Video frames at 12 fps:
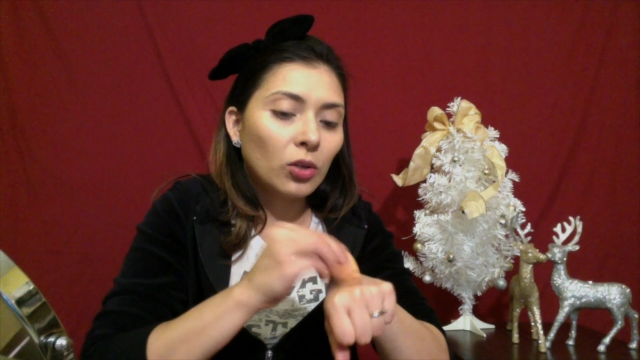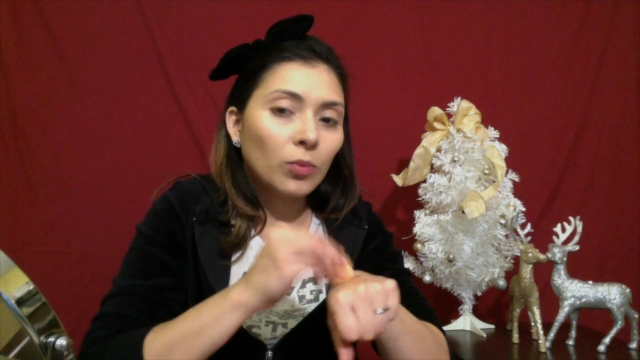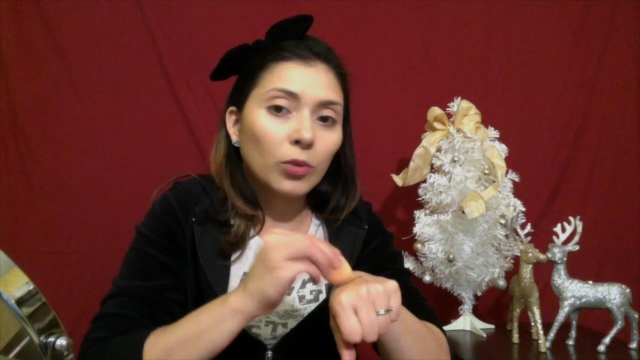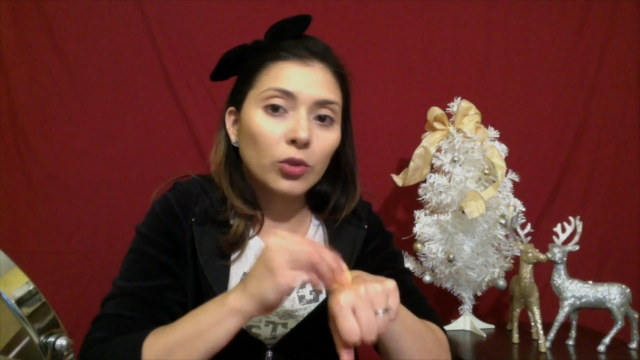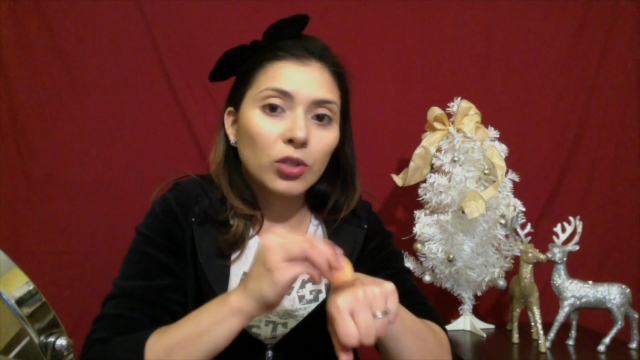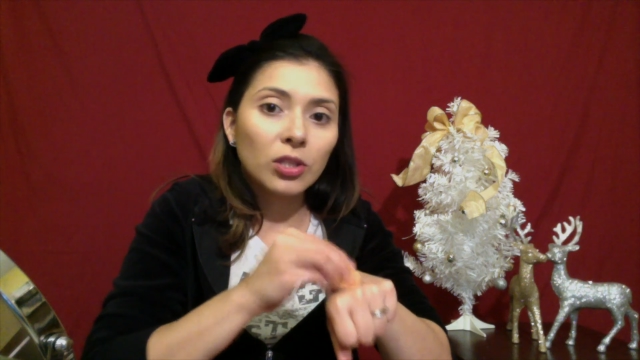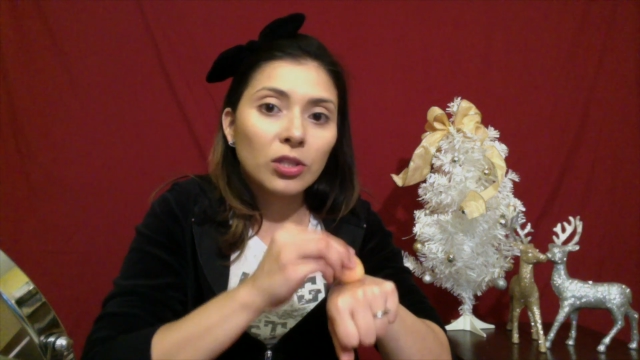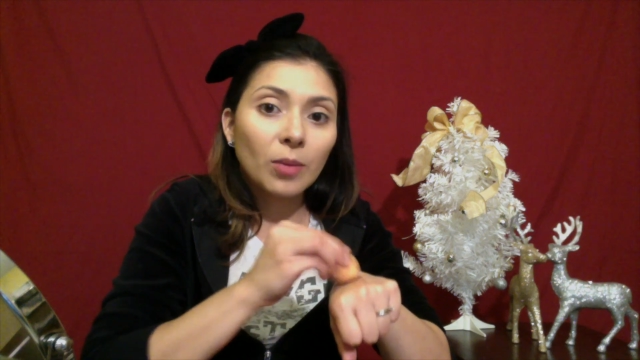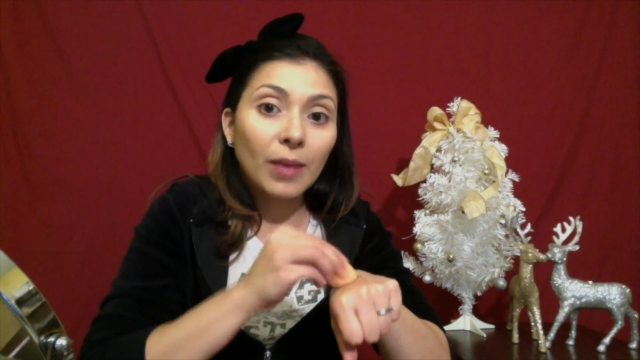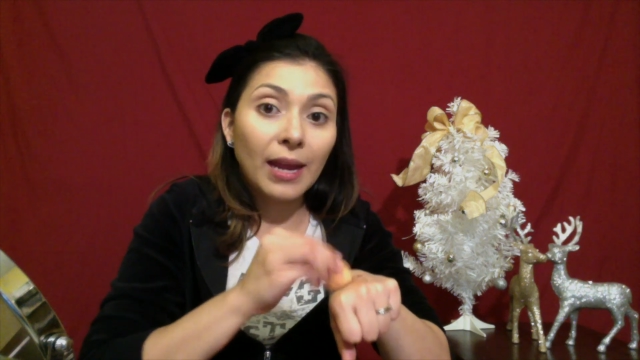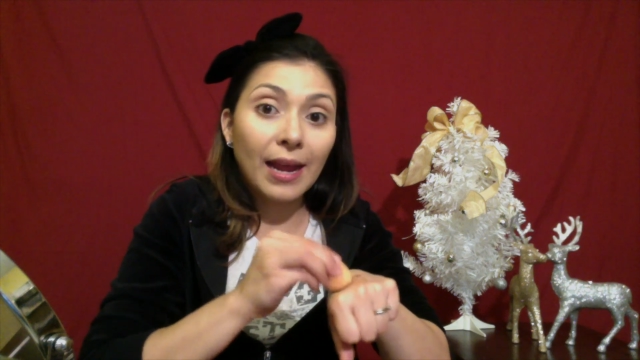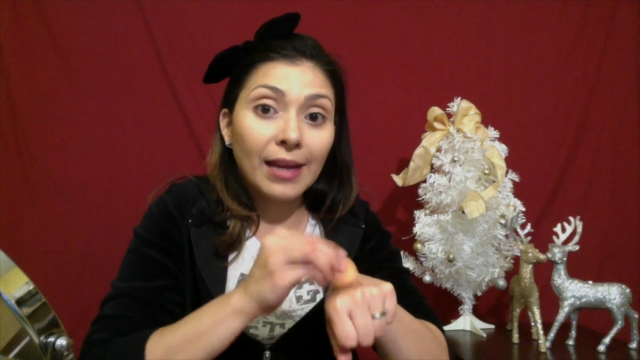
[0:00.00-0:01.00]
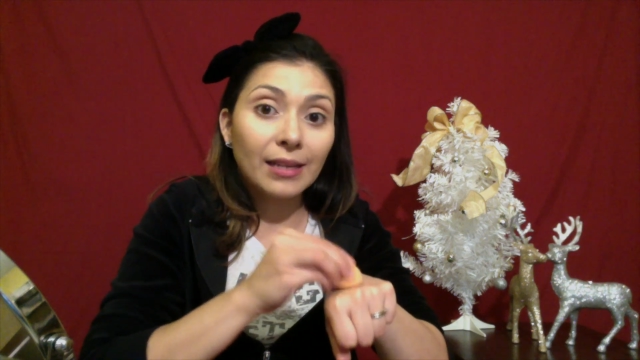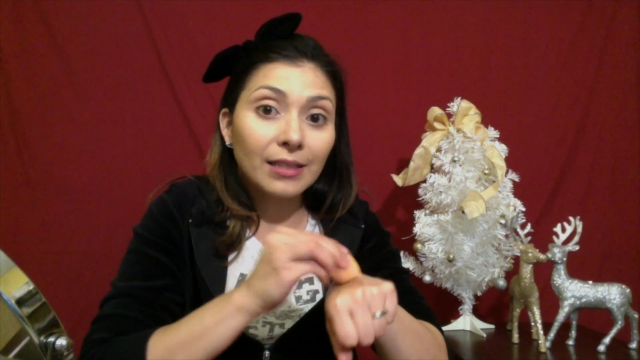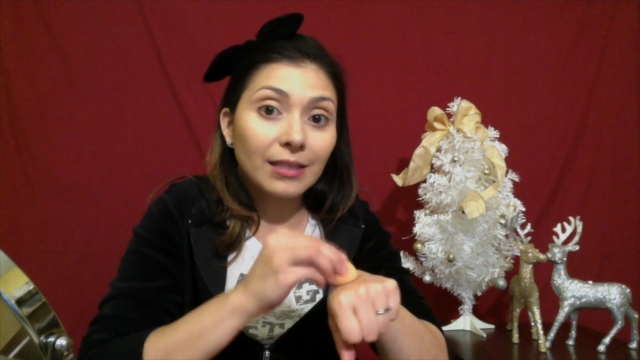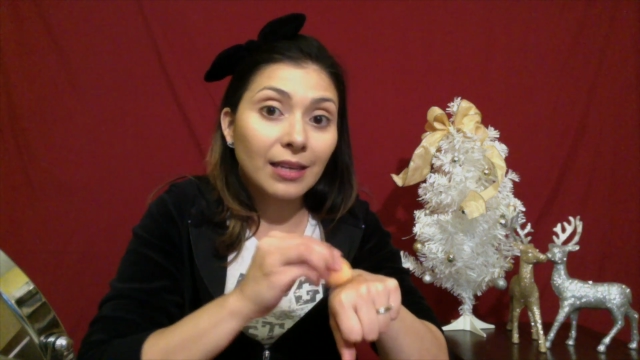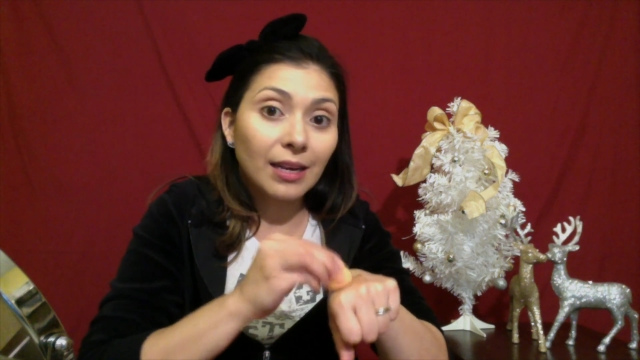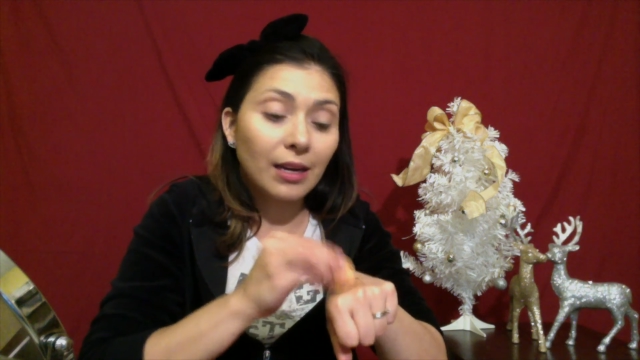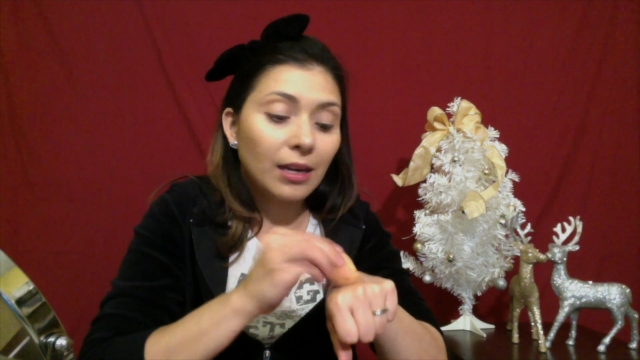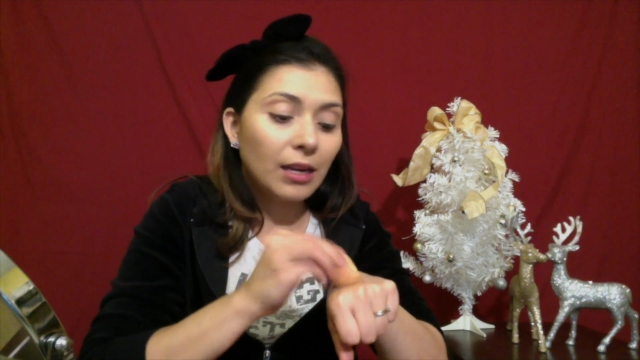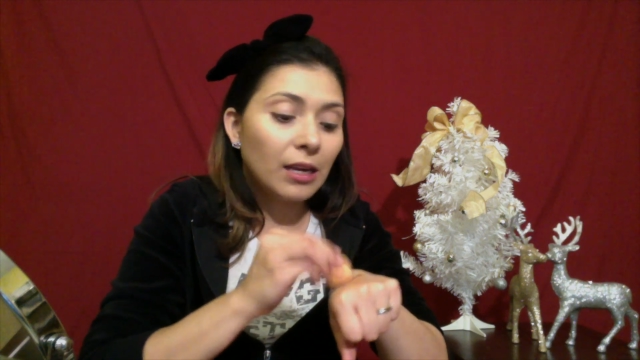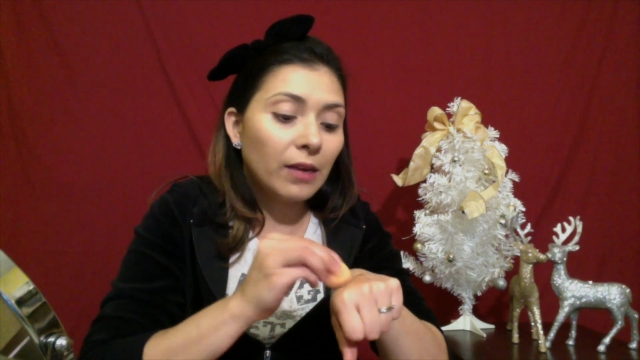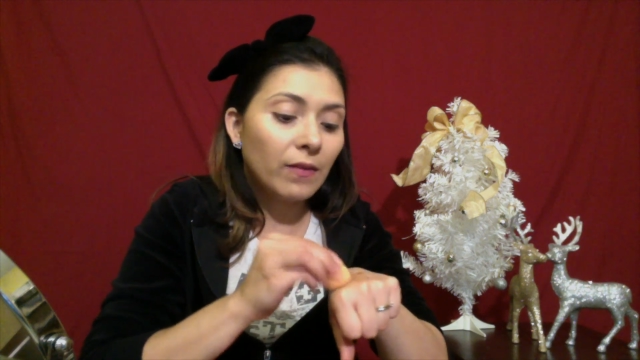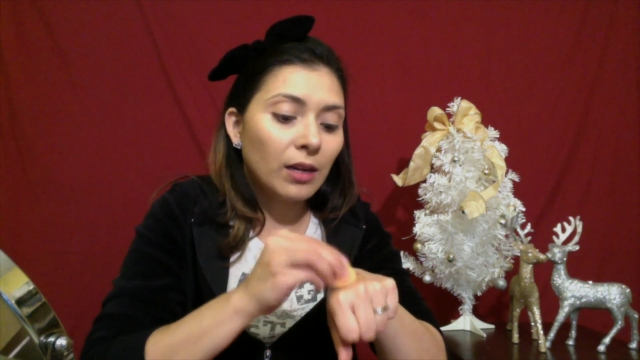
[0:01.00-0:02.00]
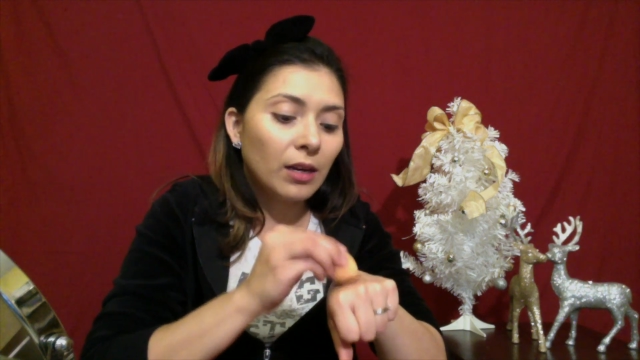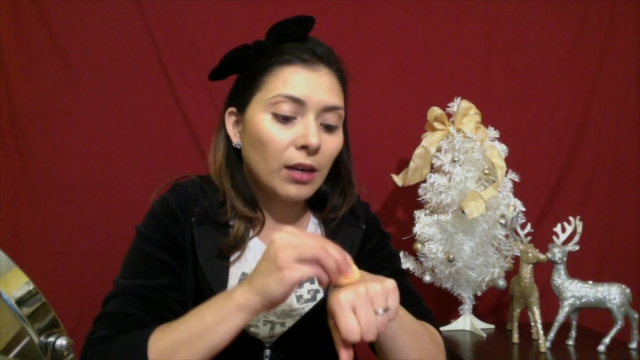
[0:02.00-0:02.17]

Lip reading: motions on my hands to get an even